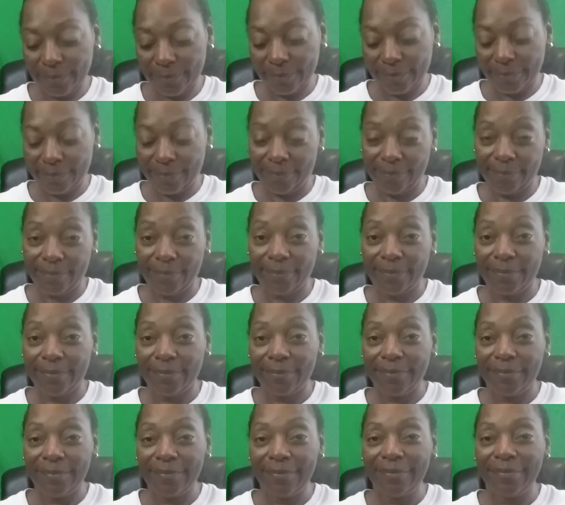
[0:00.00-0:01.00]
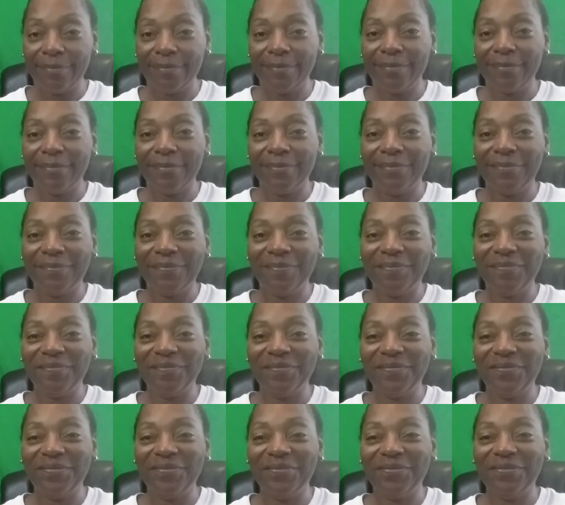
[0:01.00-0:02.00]

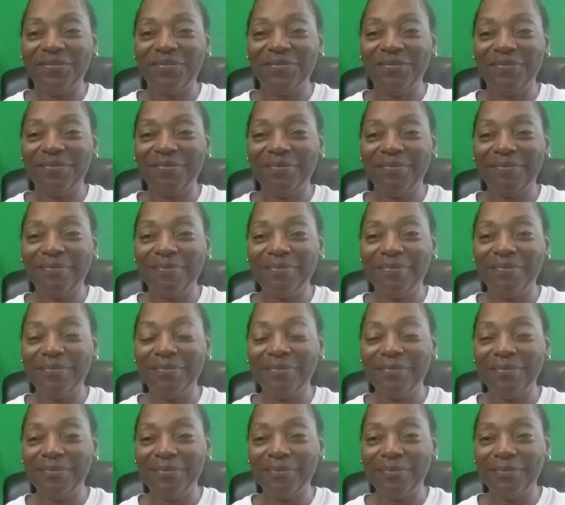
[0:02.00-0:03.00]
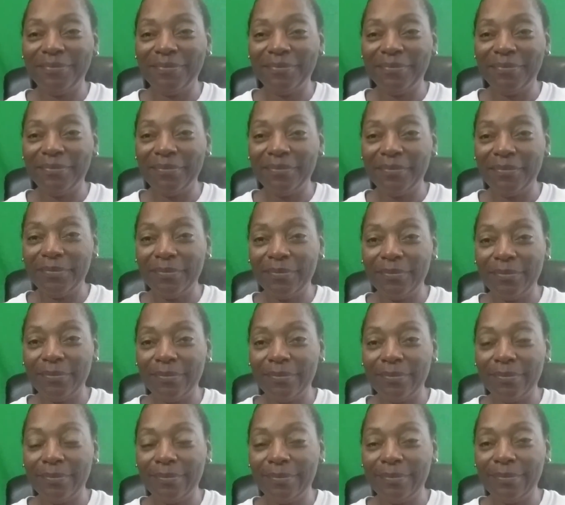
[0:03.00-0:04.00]

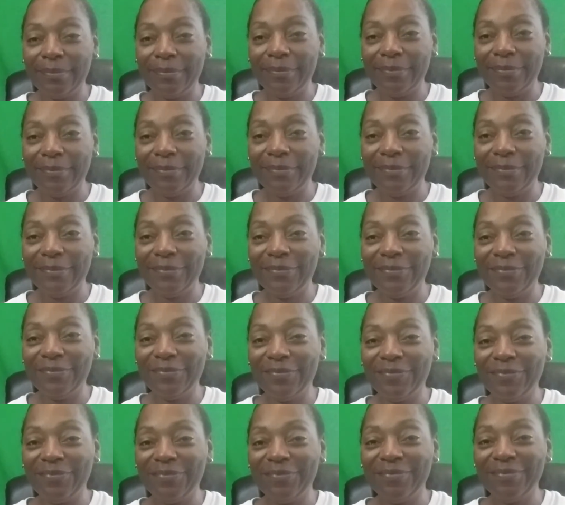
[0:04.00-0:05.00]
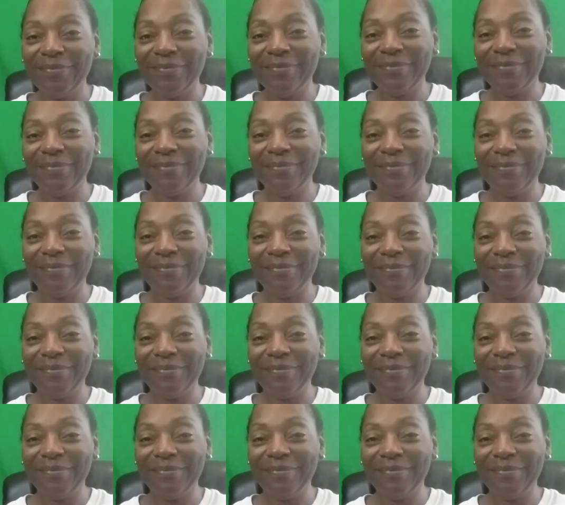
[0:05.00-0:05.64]
This person isn't speaking.